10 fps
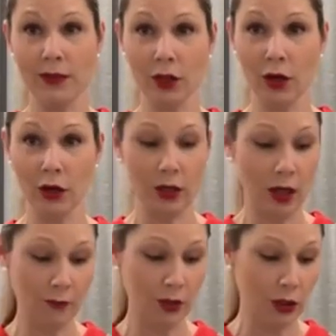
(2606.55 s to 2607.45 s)
So
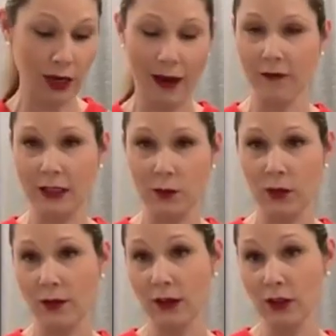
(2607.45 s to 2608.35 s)
you could have this
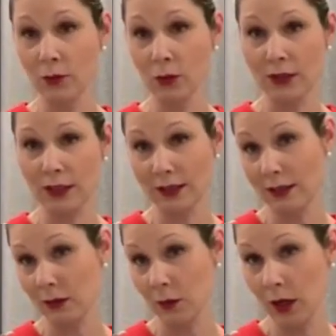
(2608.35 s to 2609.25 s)
with vegetable sticks
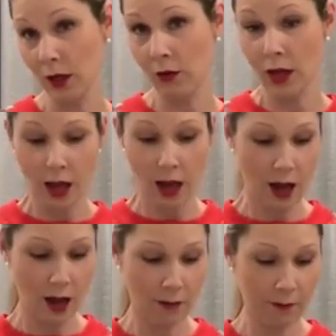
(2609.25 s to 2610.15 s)
as well.
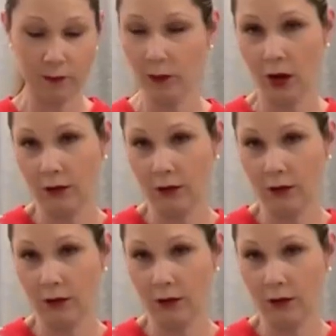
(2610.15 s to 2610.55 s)
I